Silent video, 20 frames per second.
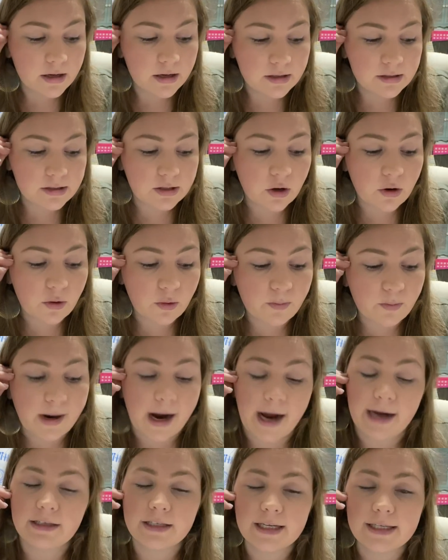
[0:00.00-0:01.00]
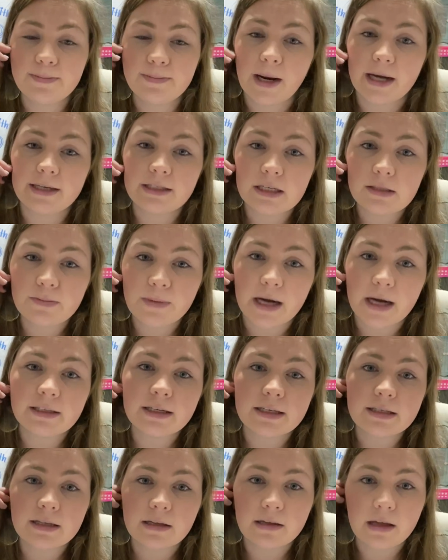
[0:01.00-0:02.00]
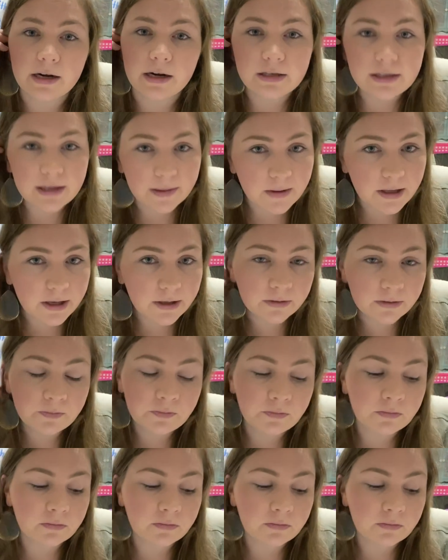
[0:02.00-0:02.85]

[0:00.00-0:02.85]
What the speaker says: So practice, practice, practice the letter W.